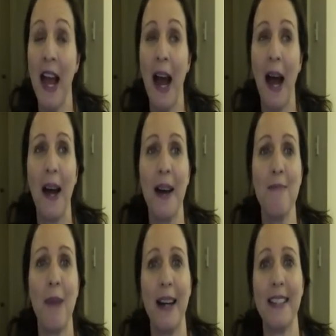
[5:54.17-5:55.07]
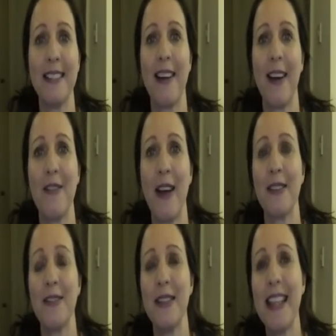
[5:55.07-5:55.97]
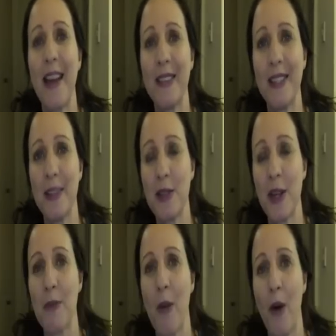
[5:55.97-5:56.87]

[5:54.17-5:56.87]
But I found a video on YouTube